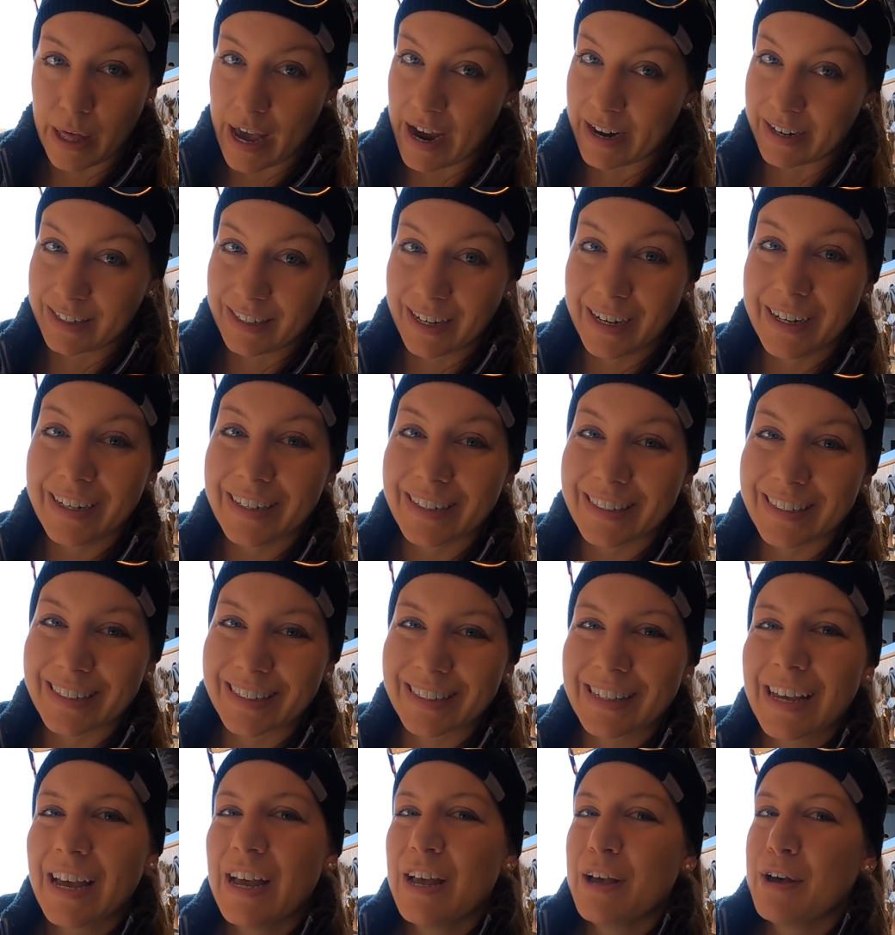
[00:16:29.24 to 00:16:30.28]
black
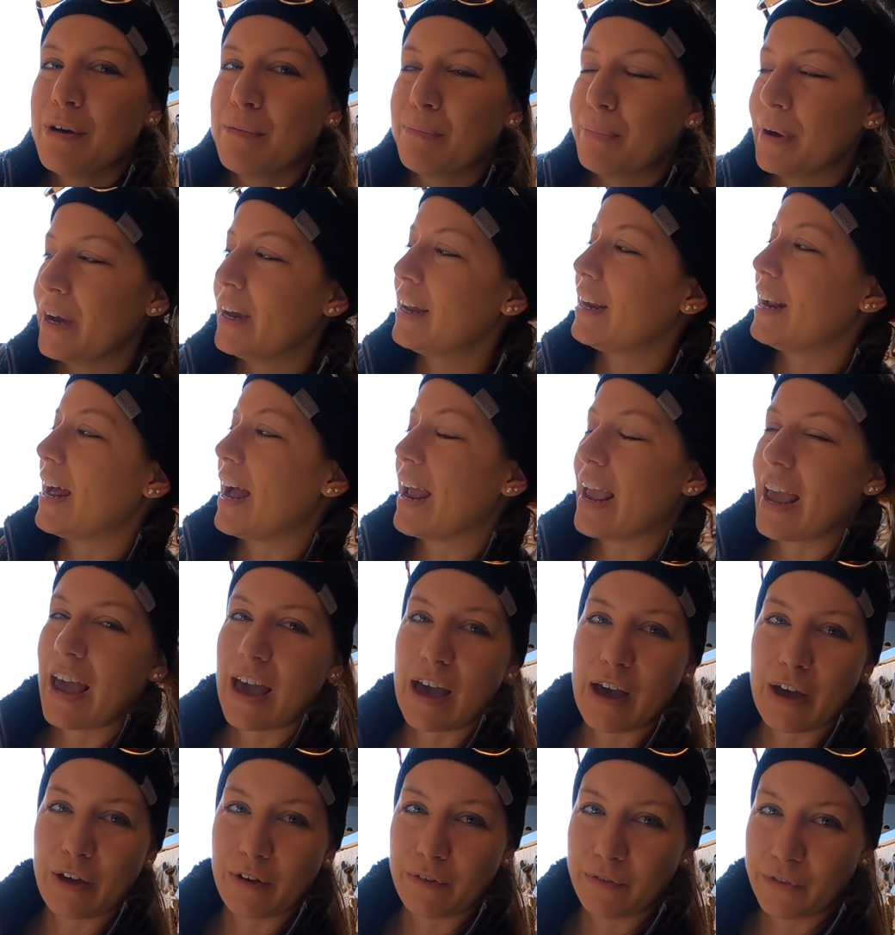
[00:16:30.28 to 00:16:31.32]
tights, but I
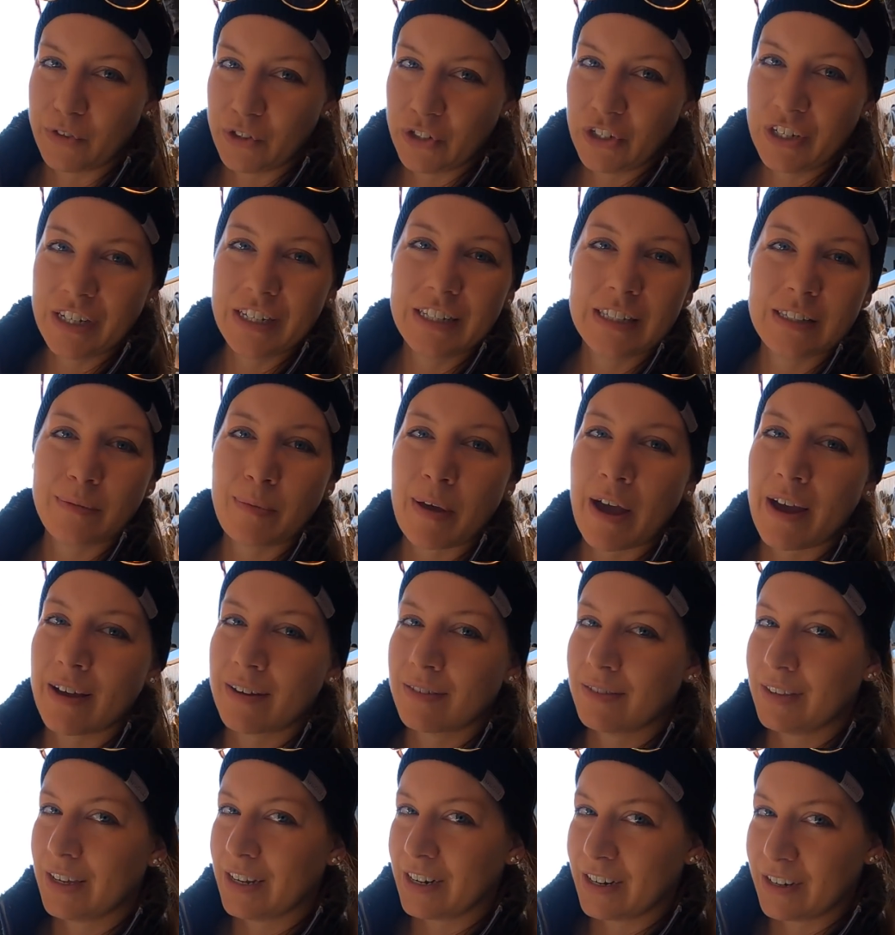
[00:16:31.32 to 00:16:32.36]
have jeans
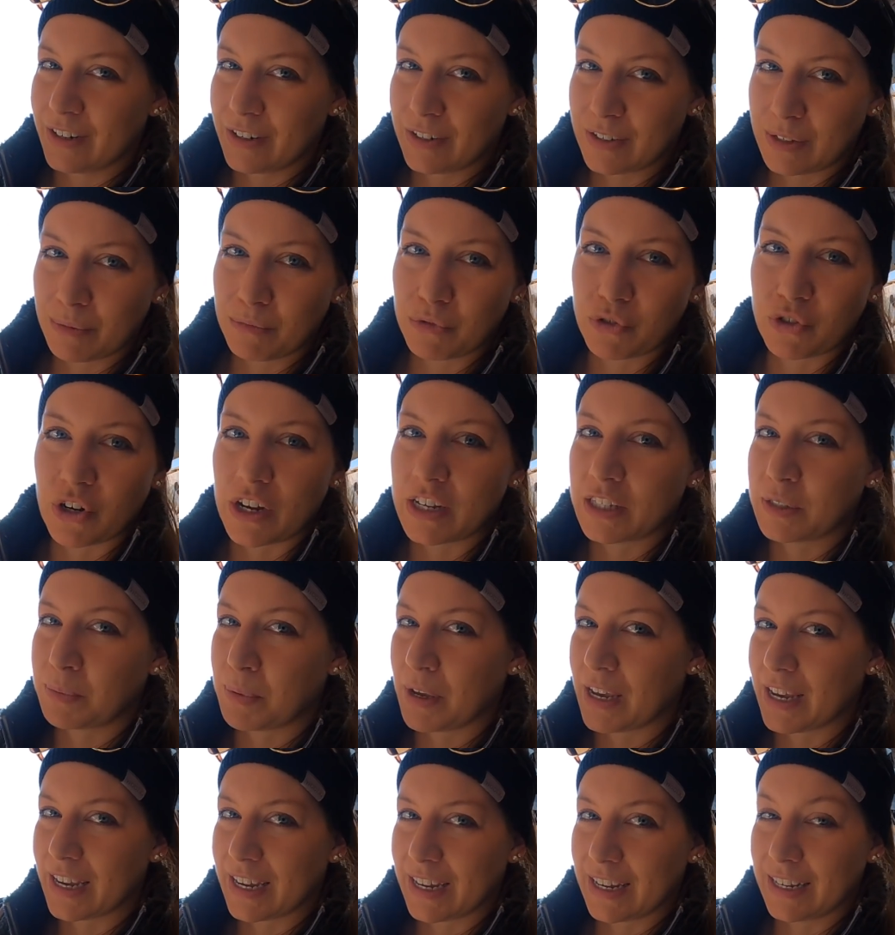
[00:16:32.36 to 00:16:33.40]
back there, some dress
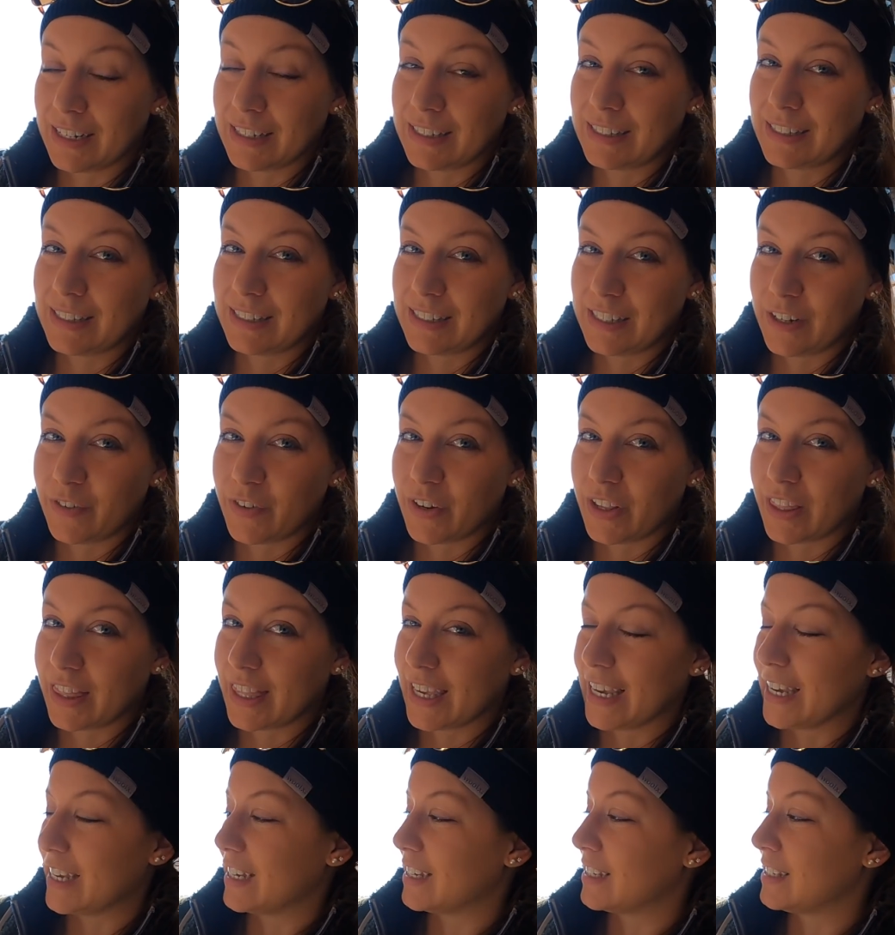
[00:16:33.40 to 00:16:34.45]
pants, different
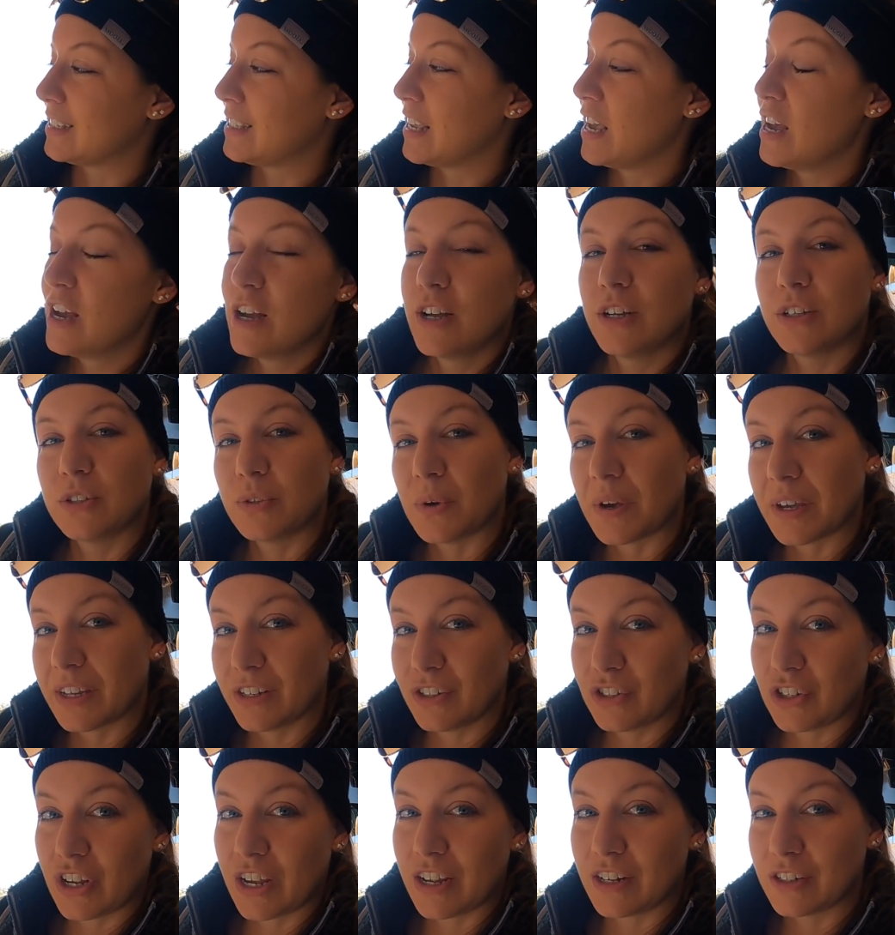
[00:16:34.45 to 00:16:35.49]
things, so I
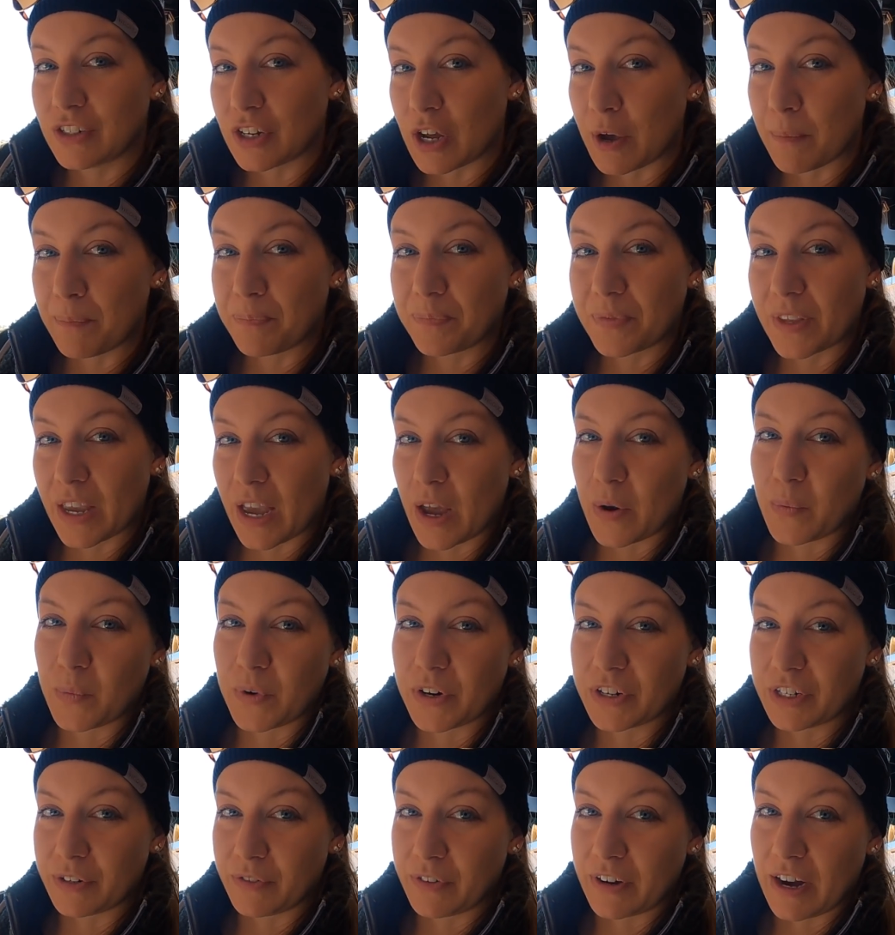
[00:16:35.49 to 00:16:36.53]
can change up and
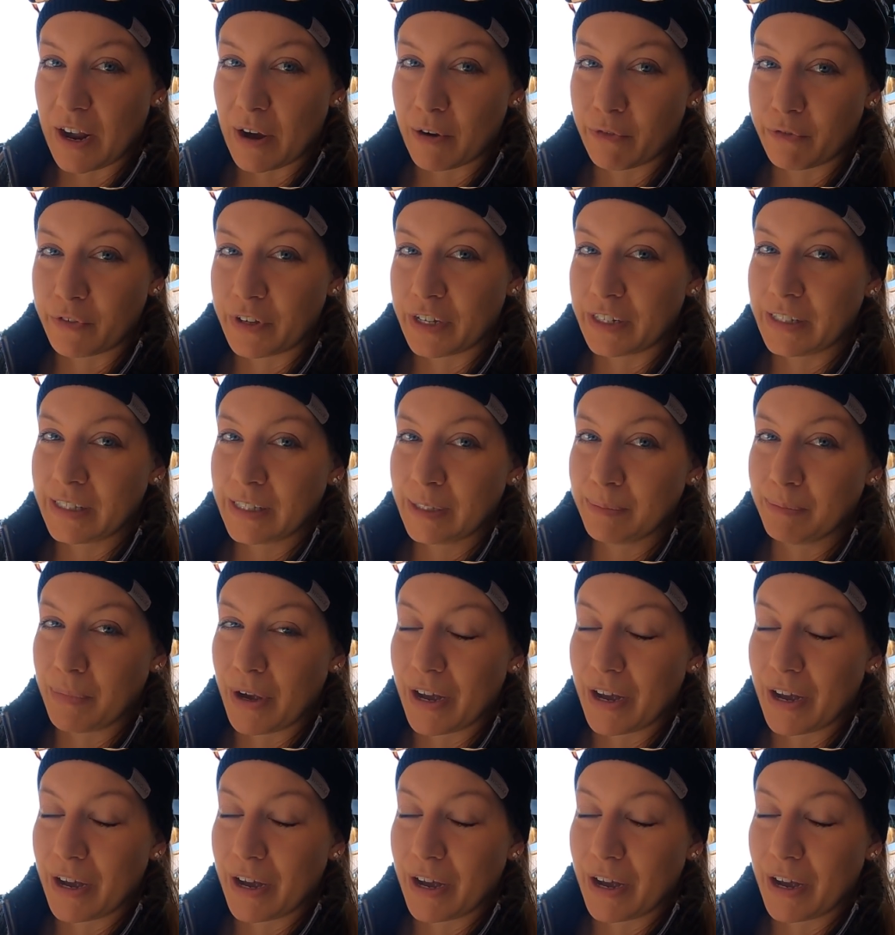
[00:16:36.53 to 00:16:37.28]
wear different outfits.